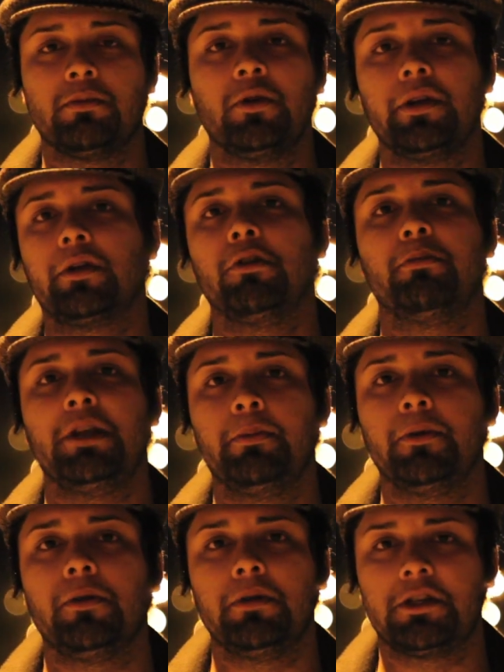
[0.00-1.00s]
really cool
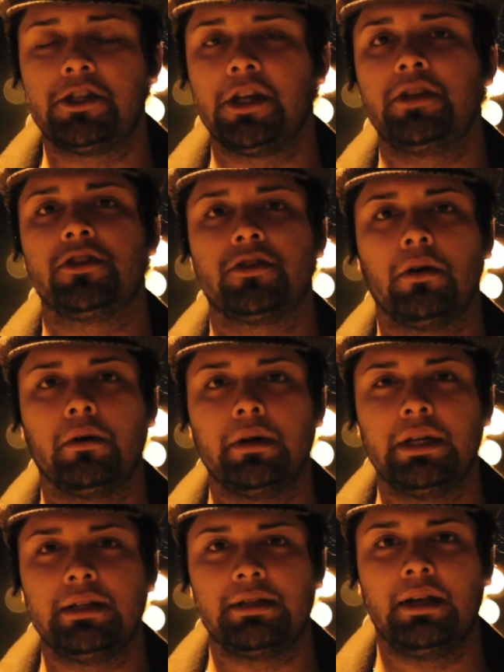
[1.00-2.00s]
people, exchange
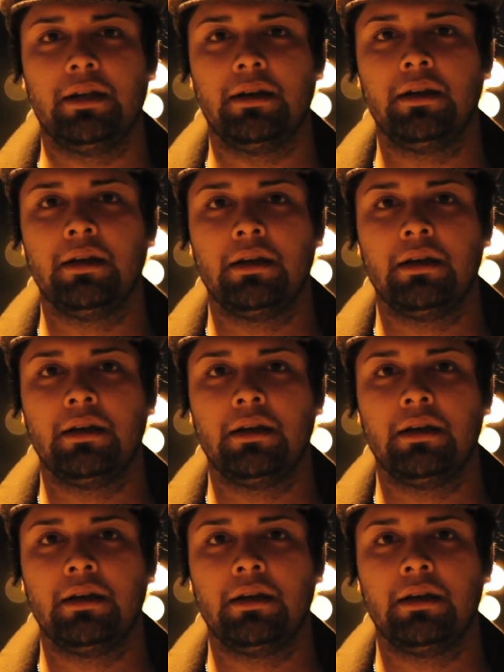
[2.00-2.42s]
stories, and,